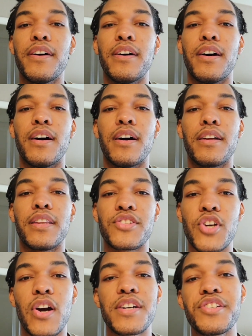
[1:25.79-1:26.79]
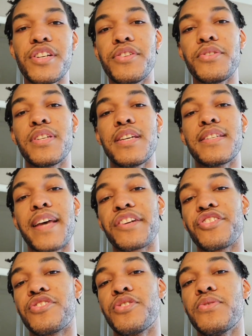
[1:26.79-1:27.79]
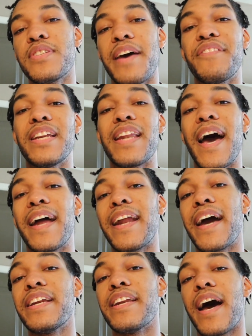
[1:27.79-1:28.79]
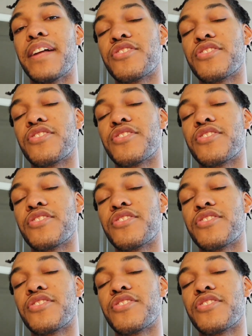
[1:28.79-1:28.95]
the Taurus G2C is actually $279.99.